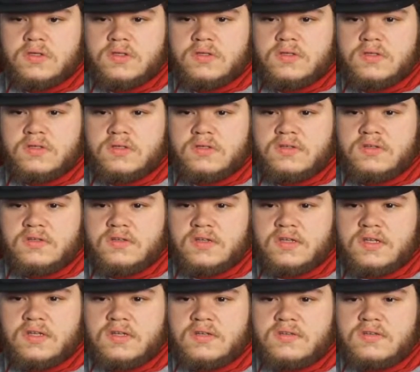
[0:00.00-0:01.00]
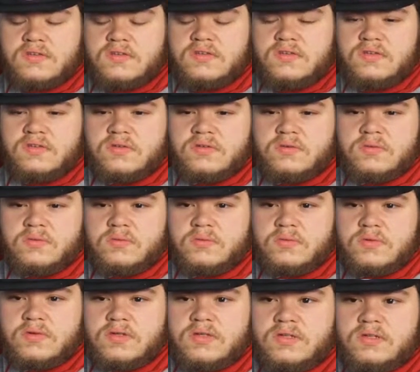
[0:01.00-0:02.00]
The Gen 2
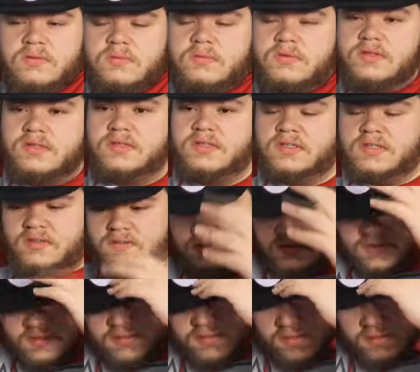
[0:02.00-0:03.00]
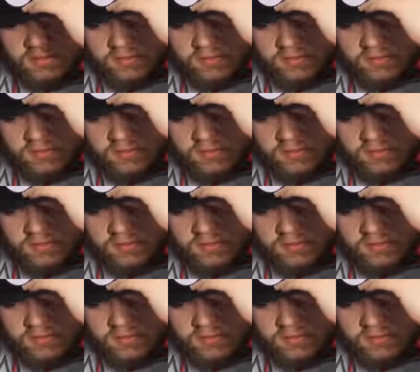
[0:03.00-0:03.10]
one, where is it?